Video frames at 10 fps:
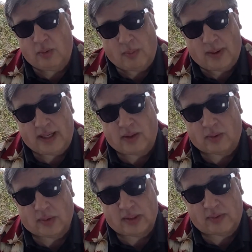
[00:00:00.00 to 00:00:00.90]
Well, my
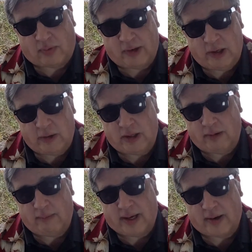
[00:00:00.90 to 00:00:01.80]
goal is for you to do
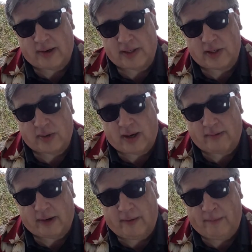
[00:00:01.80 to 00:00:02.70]
better as a
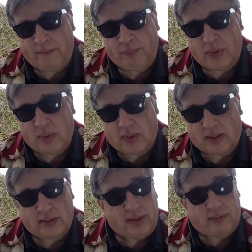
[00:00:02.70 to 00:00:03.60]
driver.
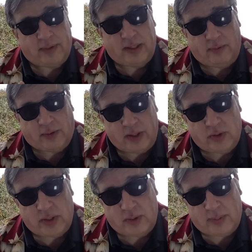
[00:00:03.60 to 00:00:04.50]
Well, for you
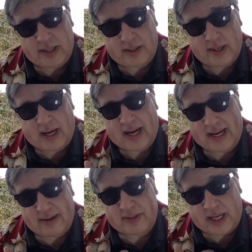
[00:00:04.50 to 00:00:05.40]
to do better, I
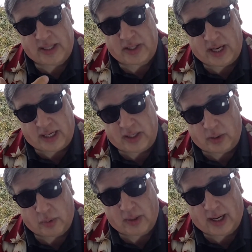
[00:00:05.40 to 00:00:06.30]
have to educate
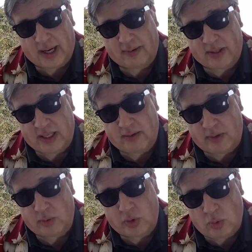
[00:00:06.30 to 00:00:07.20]
you. I have to give
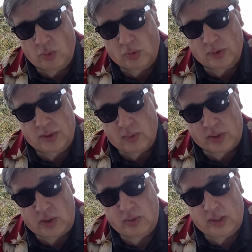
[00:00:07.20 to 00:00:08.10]
you tools
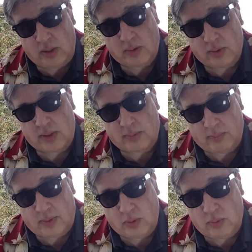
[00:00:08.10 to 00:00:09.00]
which you can use to
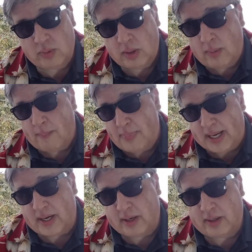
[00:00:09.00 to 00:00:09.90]
do
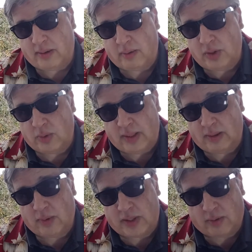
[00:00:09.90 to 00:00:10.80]
better
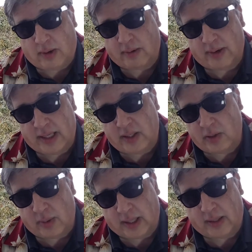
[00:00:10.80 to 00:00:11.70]
doing what you're already
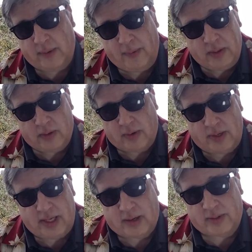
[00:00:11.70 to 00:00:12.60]
doing. You're
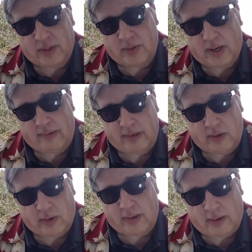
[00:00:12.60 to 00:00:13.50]
already out there driving,
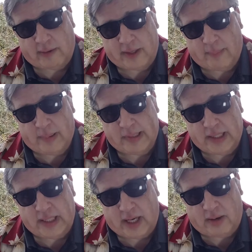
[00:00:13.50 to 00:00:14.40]
you're already out there putting
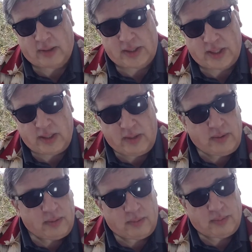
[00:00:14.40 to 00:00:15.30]
in the hours.
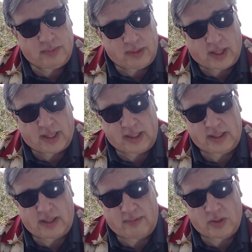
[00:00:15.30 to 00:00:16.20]
I need to
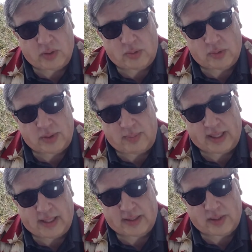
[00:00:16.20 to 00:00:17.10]
give you tools to
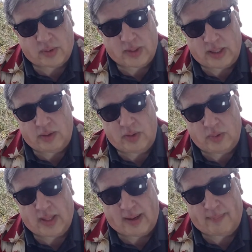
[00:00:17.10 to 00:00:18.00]
make it so that you
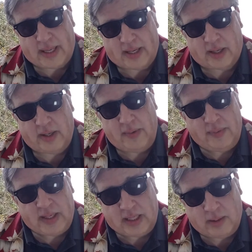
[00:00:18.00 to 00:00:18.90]
do that better.
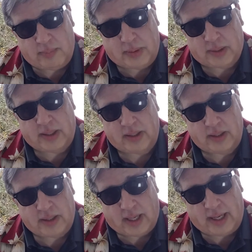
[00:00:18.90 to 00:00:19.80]
In the book,
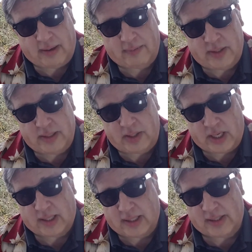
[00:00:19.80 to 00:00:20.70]
I have
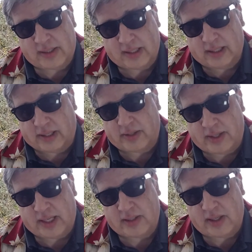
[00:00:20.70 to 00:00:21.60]
checklists and other
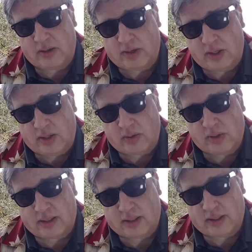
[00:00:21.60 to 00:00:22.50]
things that you can
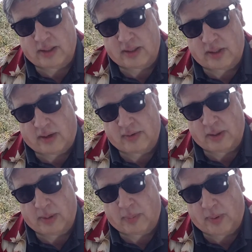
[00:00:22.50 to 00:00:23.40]
use to solve
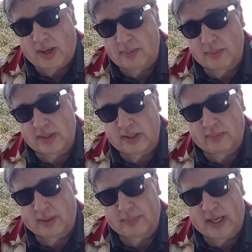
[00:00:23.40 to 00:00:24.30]
some of the problems that you
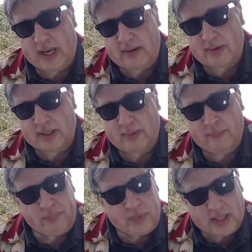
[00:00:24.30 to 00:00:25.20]
might be having.
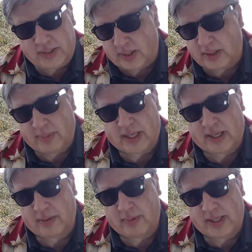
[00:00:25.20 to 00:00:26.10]
I talk about how
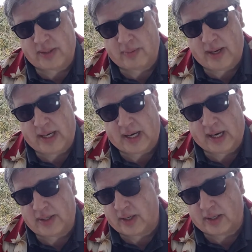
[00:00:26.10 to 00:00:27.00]
to raise your rating.
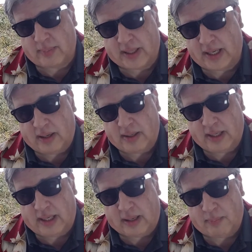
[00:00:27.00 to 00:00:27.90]
I talk about how to
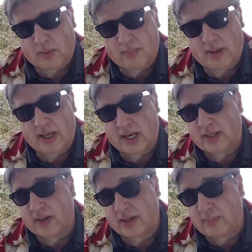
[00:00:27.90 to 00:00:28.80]
get more money. I
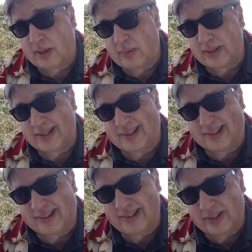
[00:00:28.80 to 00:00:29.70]
talk about what
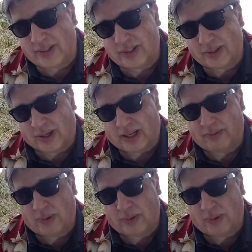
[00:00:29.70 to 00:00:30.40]
car you should drive.